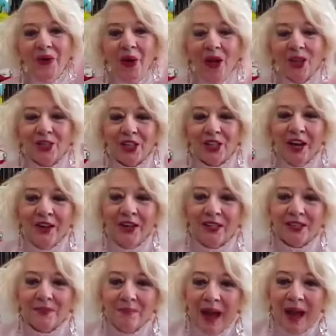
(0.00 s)
y'all shared a
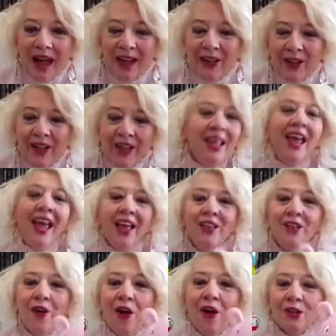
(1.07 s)
smile
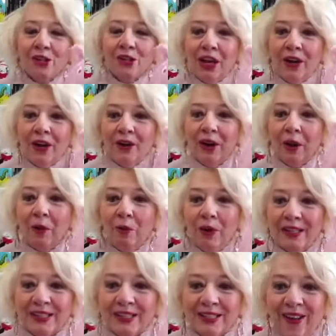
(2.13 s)
and y'all shared a
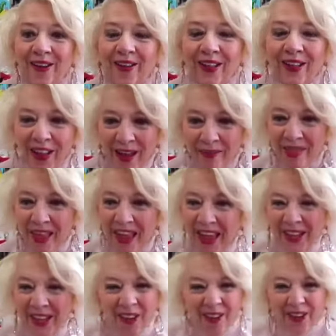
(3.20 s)
whistle.
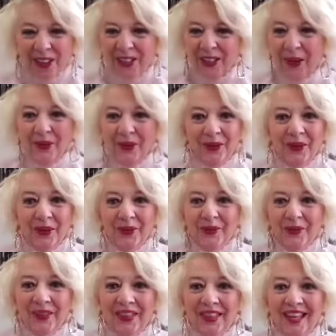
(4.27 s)
Dang, y'all are so good
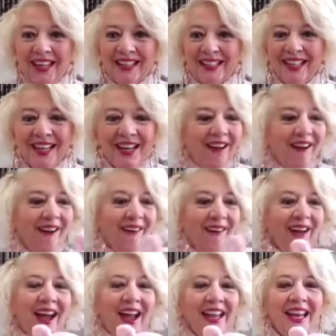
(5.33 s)
with this. All
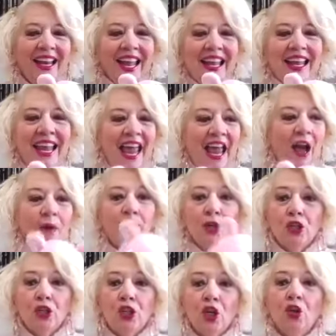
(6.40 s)
right, now I'm
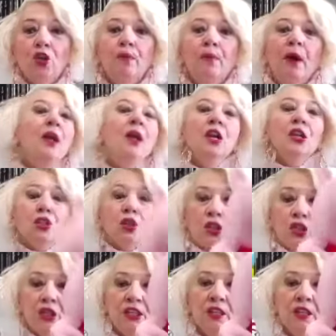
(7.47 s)
going to show you. So
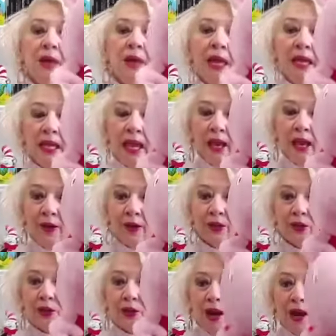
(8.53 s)
she's the main
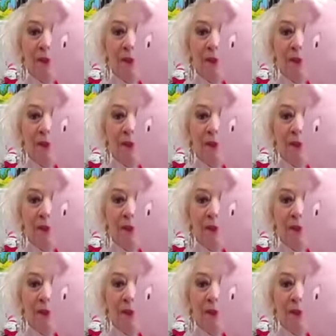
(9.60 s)
character.